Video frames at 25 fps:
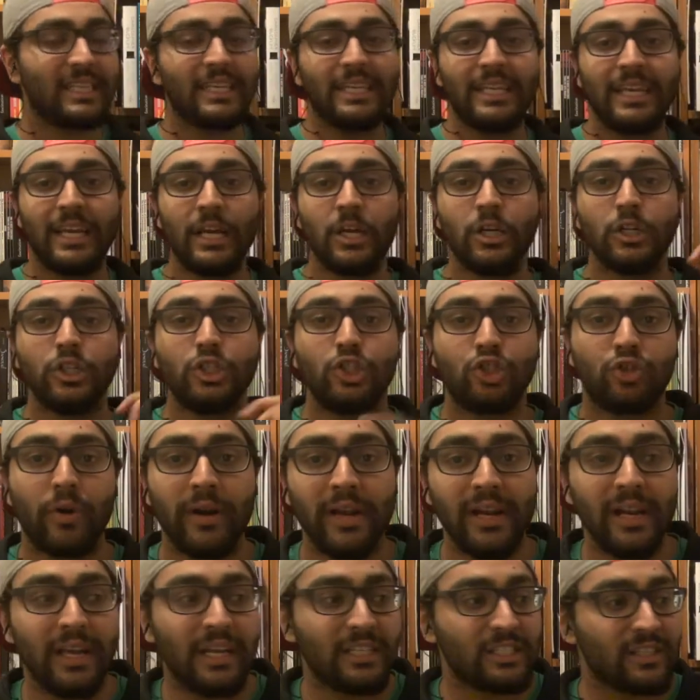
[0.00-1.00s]
League
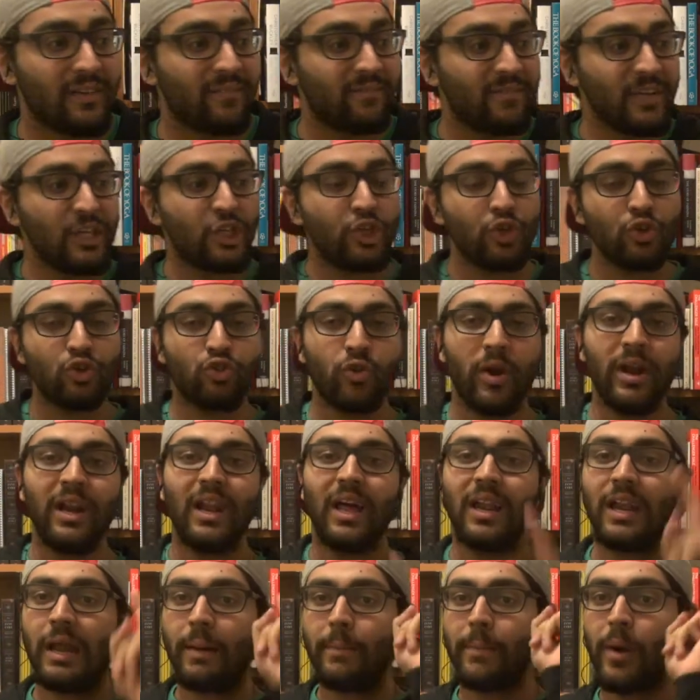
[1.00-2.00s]
trailer. It's official
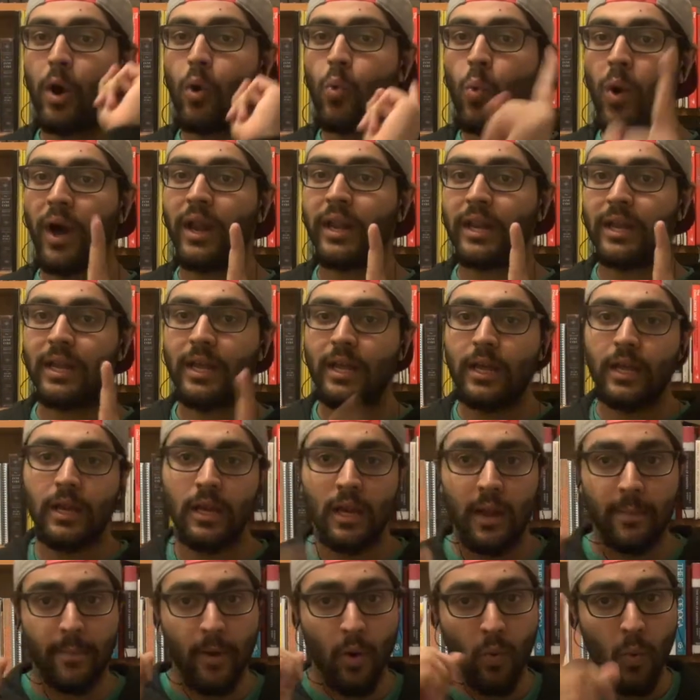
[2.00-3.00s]
trailer number one.
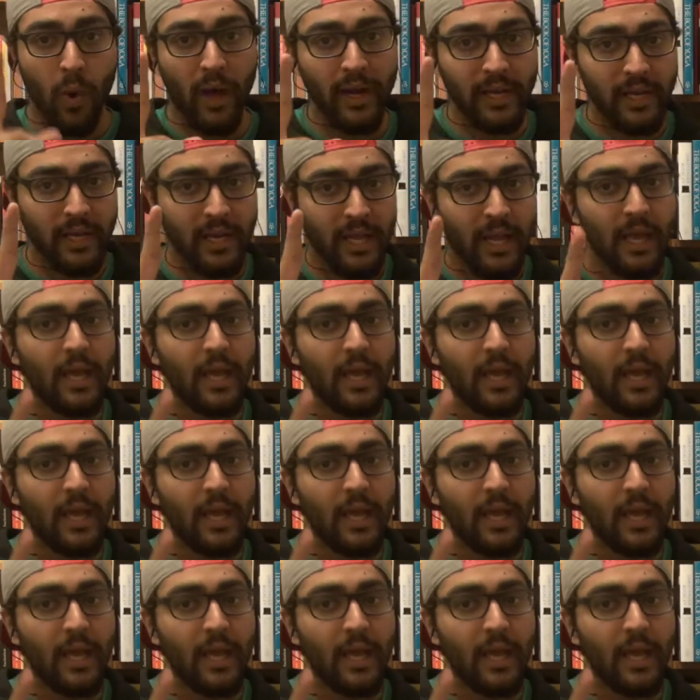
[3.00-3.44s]
Now,